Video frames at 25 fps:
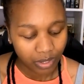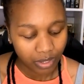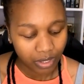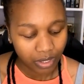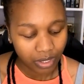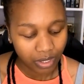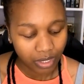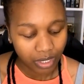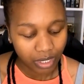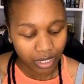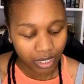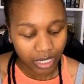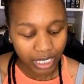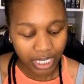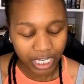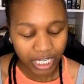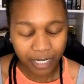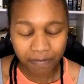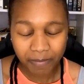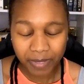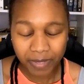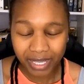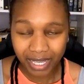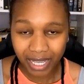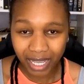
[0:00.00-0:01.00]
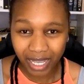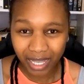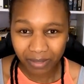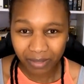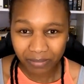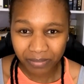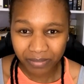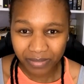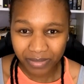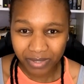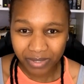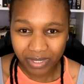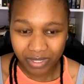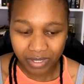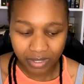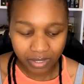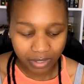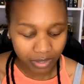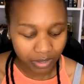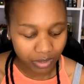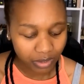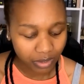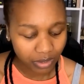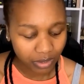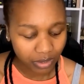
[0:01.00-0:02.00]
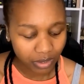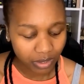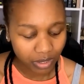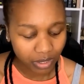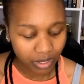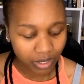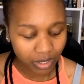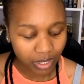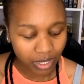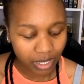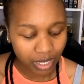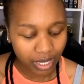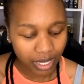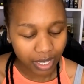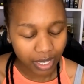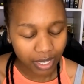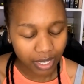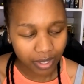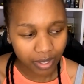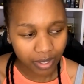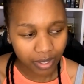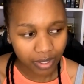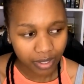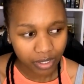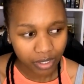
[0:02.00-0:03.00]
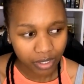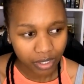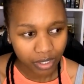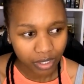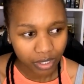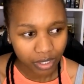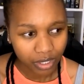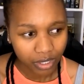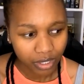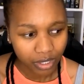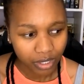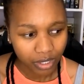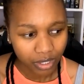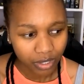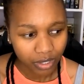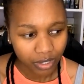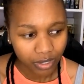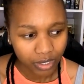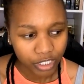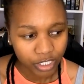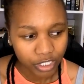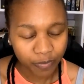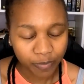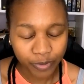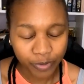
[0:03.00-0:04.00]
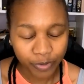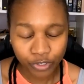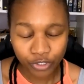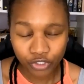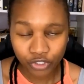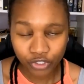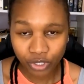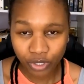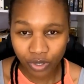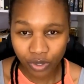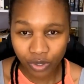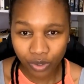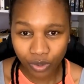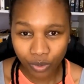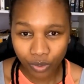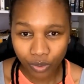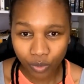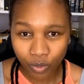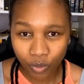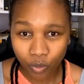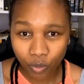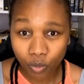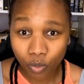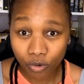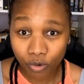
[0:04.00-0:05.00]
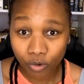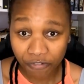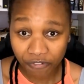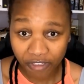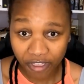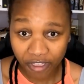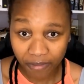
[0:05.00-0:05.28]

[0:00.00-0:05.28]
it becomes a spiritual warfare